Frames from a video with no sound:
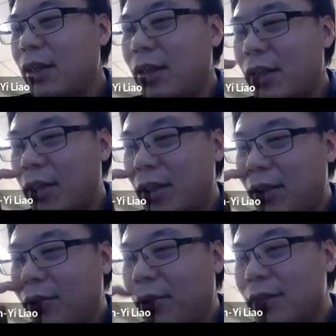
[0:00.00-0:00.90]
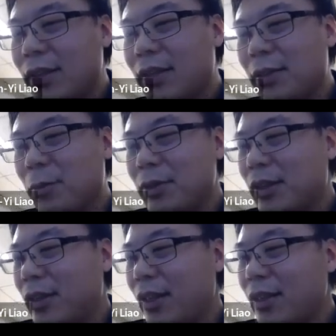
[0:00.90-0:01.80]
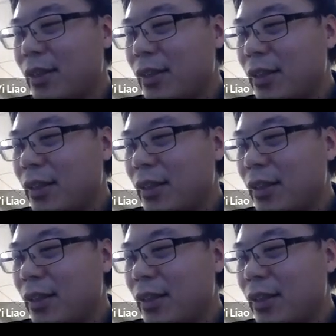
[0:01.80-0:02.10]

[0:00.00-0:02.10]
uh, quasi smooth things